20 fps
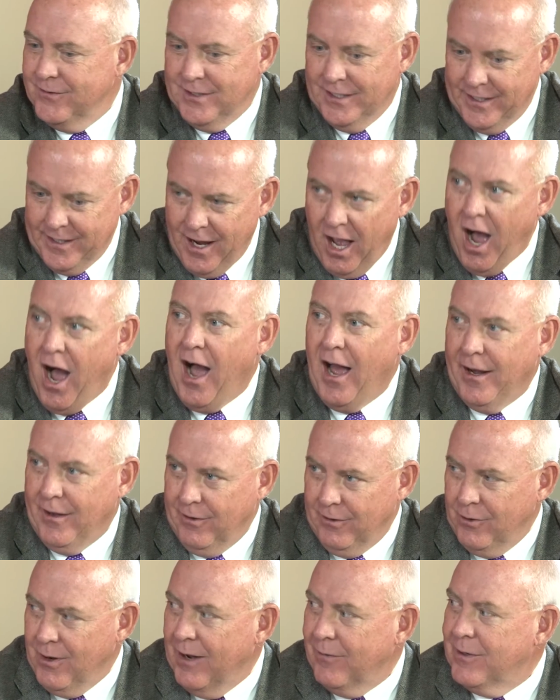Is it not?
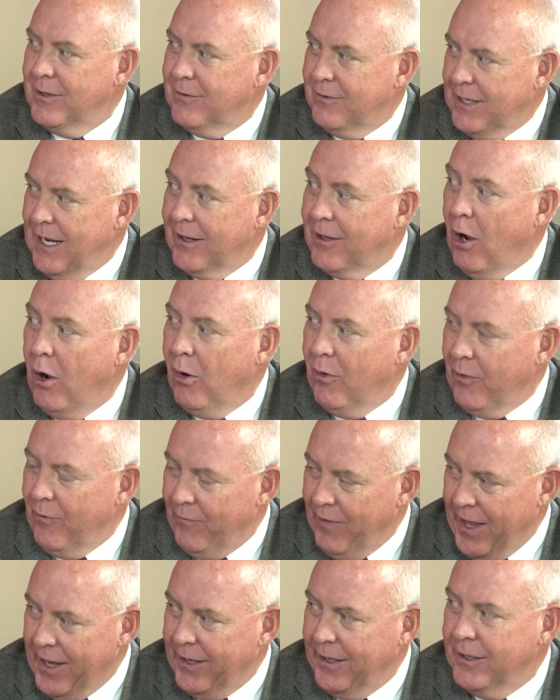And you have to take all
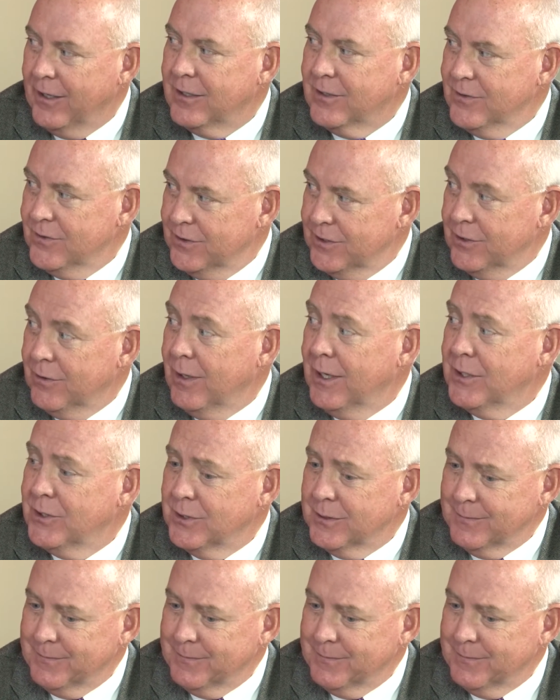of that into consideration.